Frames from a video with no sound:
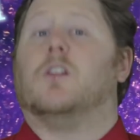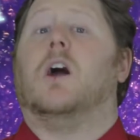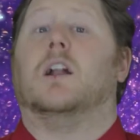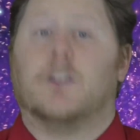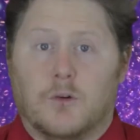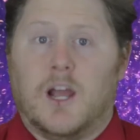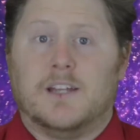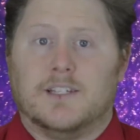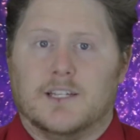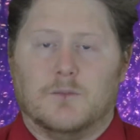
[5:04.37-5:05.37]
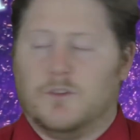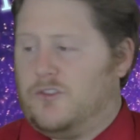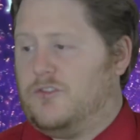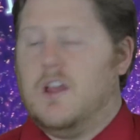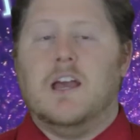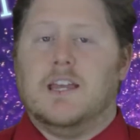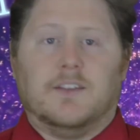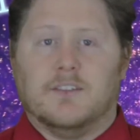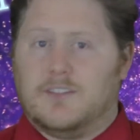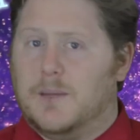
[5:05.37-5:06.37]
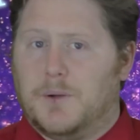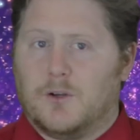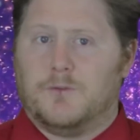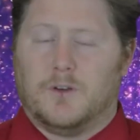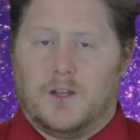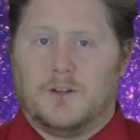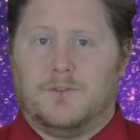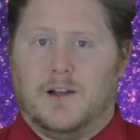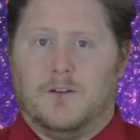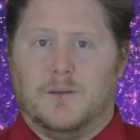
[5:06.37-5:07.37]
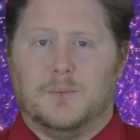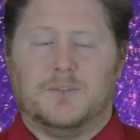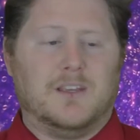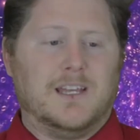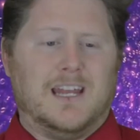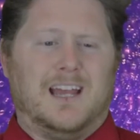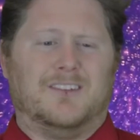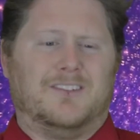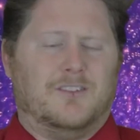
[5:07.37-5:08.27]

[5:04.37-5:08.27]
a lot of grinding it, which isn't typical for a lot of Fire Emblems. It has